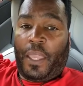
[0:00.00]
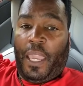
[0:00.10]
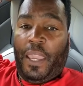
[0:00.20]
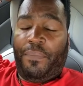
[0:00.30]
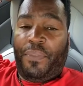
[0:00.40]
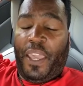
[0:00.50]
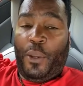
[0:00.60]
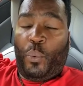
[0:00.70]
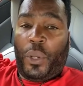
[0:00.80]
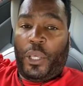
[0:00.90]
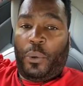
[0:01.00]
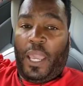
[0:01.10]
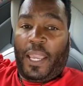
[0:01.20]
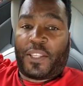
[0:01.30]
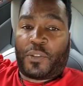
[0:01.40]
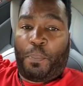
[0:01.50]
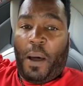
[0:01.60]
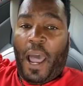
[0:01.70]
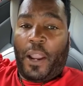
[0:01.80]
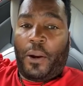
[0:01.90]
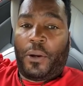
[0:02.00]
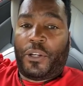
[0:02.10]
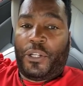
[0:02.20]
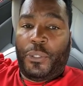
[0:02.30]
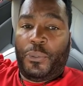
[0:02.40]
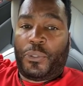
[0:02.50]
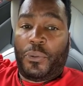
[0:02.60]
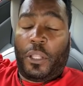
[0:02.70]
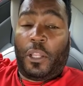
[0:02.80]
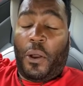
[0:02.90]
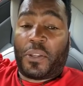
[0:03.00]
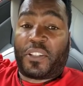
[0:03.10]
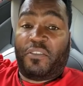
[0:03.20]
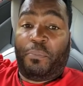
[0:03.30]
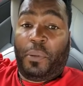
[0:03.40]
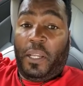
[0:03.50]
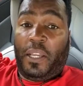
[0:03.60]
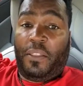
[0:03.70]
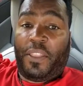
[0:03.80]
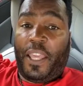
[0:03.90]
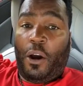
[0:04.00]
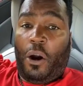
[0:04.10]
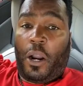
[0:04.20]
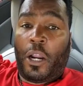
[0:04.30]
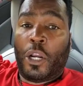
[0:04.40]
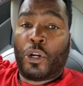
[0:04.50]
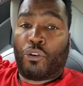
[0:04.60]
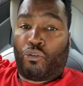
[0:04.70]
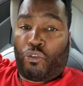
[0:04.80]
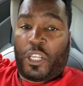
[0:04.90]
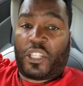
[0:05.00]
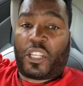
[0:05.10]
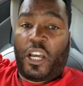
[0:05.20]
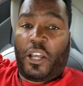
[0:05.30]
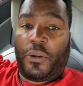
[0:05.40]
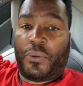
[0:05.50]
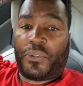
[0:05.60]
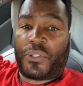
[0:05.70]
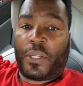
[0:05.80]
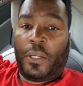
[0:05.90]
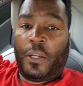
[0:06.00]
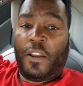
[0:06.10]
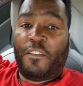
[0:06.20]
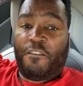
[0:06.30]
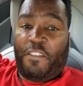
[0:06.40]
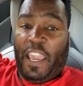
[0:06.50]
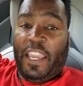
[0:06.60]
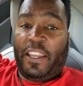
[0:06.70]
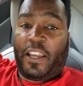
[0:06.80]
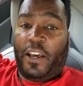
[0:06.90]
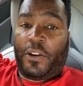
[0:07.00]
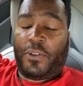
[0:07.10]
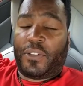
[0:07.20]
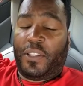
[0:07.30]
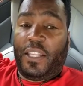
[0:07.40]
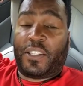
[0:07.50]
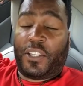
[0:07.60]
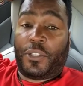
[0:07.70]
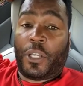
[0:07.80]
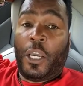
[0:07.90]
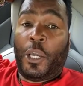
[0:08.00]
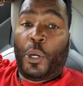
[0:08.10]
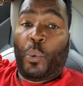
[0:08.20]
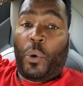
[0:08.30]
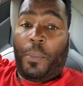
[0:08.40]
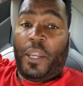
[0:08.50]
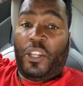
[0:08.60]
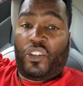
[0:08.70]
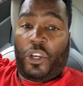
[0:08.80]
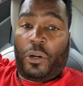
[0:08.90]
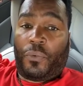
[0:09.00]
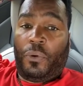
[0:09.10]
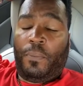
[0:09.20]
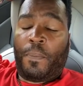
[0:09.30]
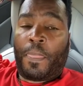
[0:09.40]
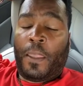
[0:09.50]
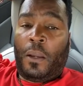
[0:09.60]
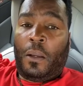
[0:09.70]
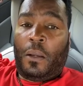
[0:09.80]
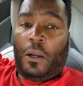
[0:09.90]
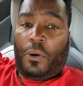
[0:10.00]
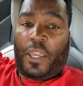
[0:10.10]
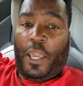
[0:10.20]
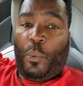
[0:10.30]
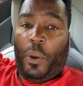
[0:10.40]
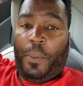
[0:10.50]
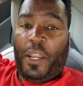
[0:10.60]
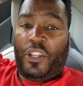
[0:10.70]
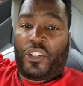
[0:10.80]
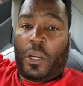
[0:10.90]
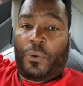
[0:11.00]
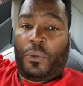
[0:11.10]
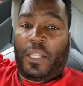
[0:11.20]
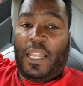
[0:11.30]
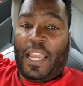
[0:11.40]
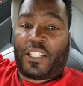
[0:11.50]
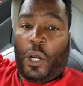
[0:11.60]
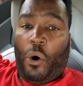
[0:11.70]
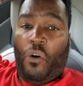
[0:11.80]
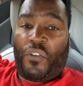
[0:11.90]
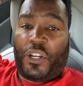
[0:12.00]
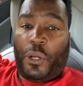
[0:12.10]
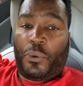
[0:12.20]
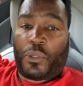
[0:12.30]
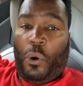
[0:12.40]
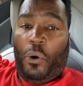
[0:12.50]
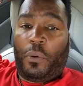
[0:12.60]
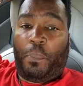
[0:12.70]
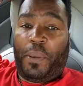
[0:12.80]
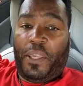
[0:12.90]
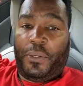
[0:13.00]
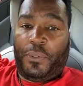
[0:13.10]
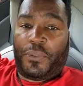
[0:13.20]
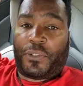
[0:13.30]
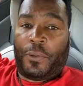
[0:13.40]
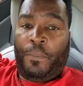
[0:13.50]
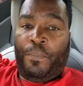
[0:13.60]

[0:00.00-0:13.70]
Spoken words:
and they will expire due to the loss of blood. They are wrist cutters, vein cutters, and this is women in general. Okay, women in general, they like to overdose on pills